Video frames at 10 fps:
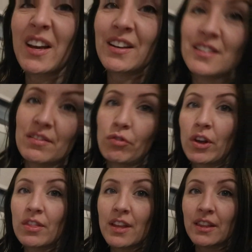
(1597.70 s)
kind of
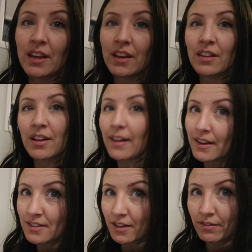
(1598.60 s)
different than like the
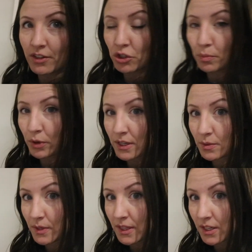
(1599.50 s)
classic fisher
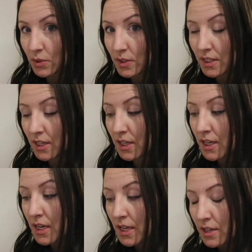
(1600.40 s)
price one that you see
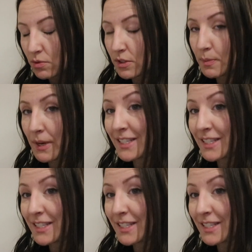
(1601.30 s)
this one's by